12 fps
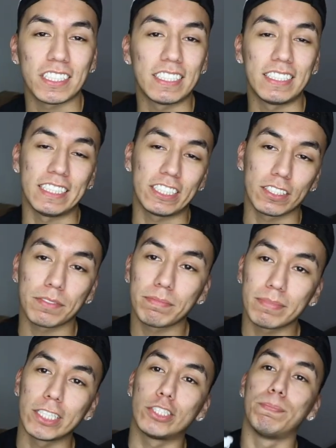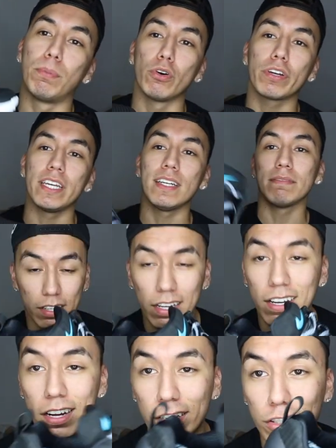on this sneaker, it's bulky. It
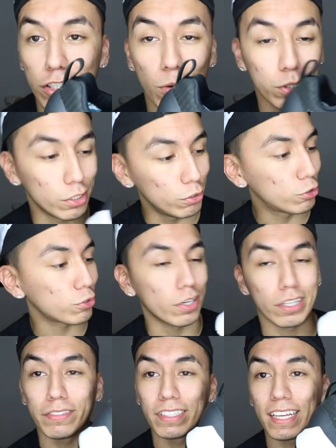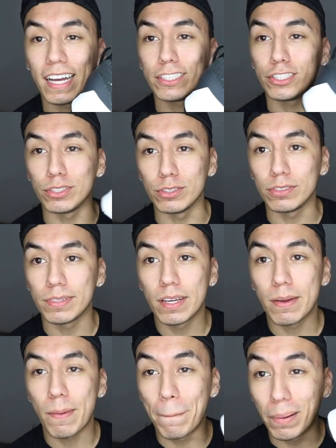kind of does go with the new trend of the dad shoes,
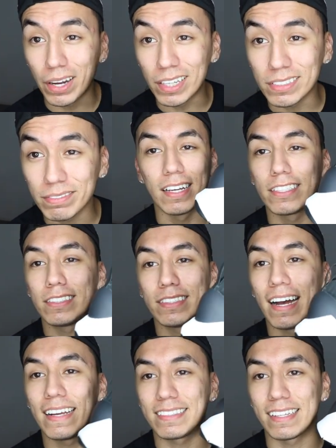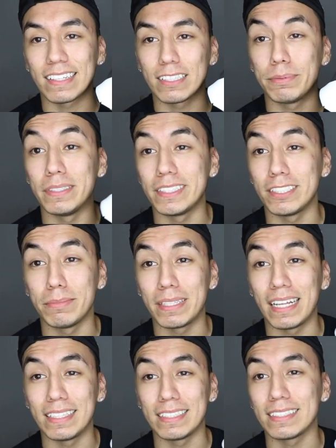but it's just not aesthetically pleasing to me,
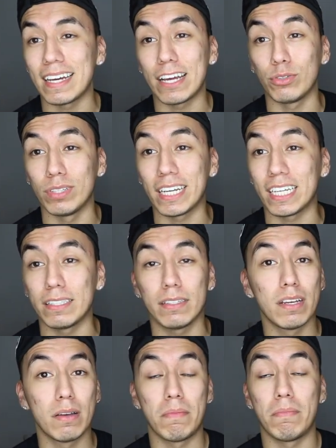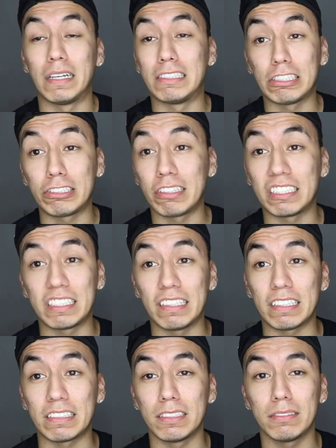at least. I don't like it. My sister said she
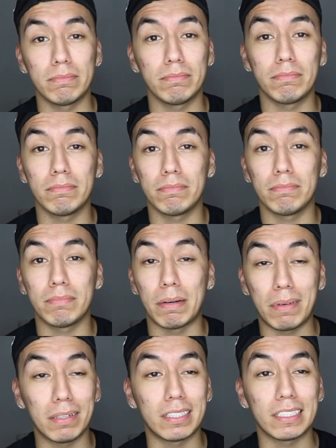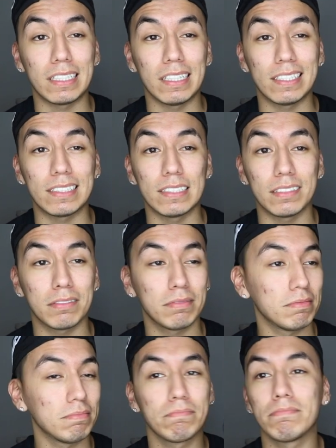liked it. My mom said she liked it.
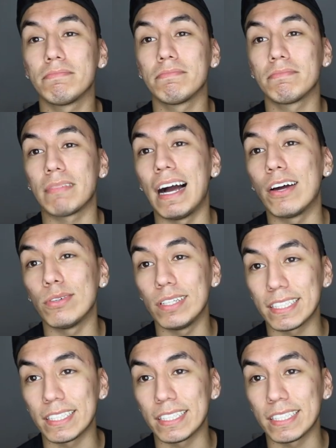I don't